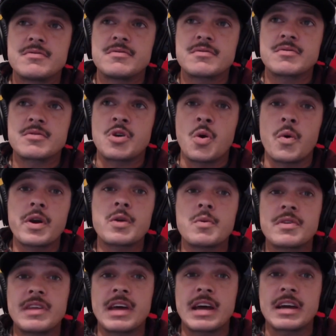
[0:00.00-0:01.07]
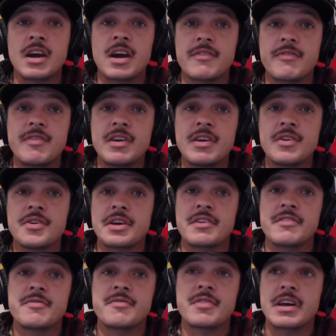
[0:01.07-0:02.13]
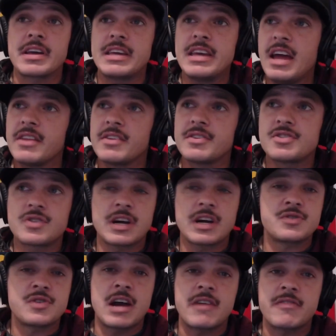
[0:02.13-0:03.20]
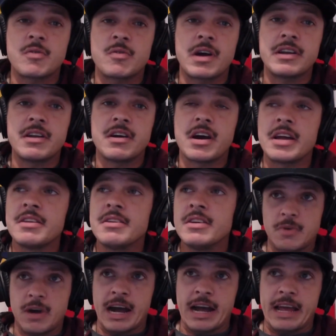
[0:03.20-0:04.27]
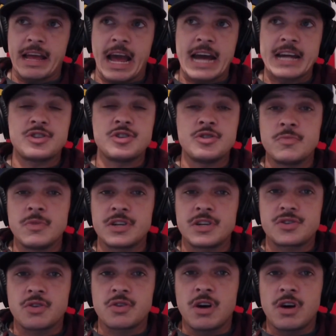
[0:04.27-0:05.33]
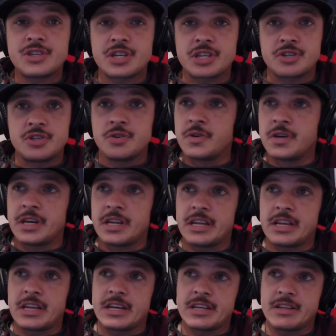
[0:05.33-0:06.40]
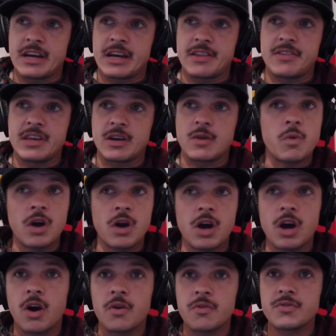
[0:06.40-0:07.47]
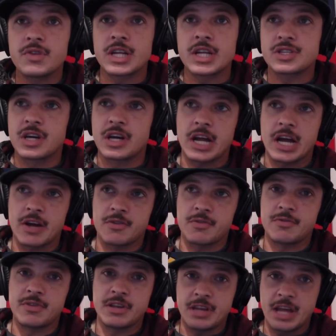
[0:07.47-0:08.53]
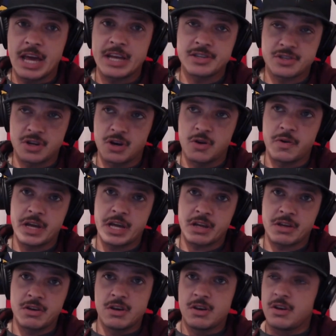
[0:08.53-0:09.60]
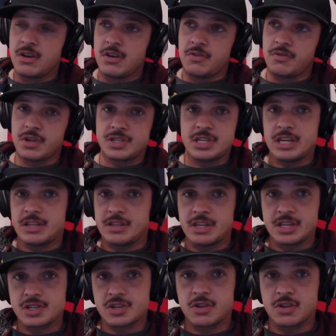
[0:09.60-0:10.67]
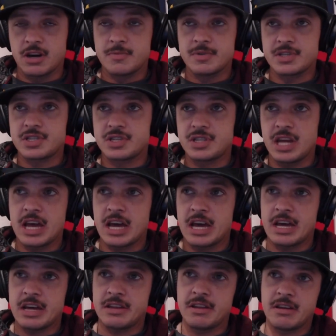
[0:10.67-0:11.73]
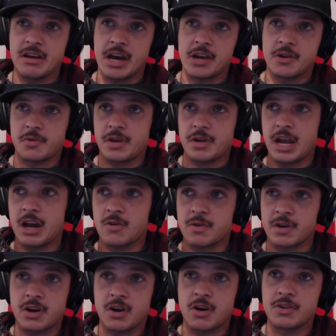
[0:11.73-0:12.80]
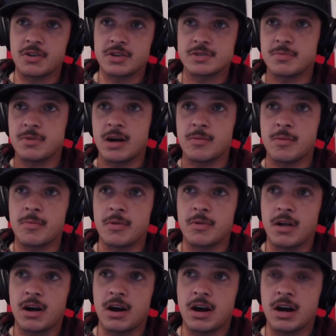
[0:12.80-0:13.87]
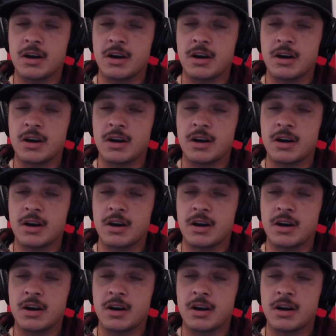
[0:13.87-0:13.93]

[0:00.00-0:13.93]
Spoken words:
going with that gut feeling of like, yeah, let's try driver, why not? I add too much logic to it, and I think, well, that's not how the day's going. let's hit this club instead. I don't care regardless, blah, blah, blah,